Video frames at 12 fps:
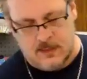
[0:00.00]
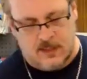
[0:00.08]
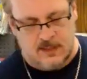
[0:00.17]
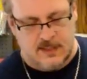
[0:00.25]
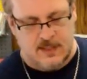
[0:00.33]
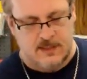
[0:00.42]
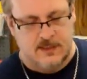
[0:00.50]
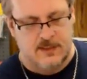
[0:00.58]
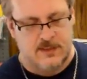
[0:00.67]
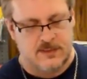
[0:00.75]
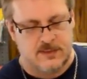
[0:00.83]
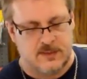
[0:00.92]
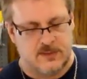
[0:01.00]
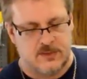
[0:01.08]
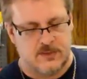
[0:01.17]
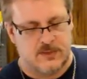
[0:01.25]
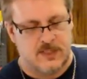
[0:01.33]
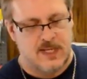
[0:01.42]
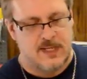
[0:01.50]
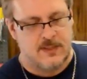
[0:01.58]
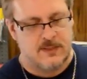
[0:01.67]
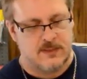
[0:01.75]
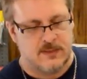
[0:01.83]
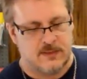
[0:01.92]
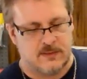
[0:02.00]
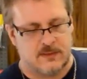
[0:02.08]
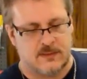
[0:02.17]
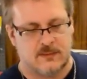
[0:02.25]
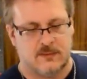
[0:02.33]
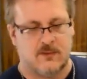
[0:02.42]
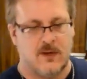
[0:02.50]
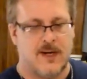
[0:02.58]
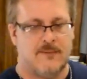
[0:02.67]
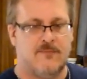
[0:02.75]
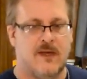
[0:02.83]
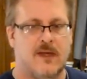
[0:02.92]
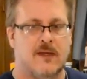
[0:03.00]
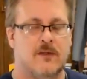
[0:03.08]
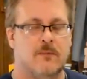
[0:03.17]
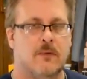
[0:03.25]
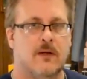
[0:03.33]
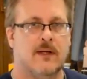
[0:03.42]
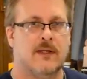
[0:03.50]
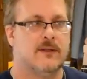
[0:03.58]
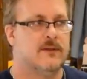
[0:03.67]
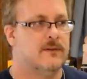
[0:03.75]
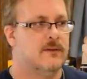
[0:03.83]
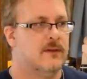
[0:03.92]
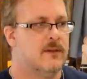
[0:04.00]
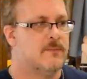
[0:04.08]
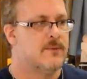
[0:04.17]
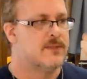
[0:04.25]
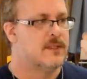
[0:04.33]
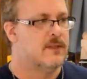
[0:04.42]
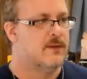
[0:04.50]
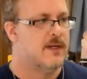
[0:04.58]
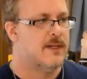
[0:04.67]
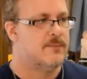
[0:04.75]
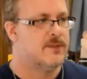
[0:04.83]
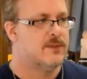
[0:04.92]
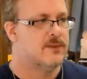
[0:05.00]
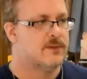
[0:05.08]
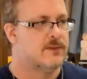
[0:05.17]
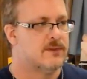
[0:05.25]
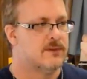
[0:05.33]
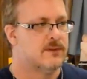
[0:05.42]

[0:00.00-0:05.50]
Again, here's the juice I used. It's Great Value brand, 100% grape juice.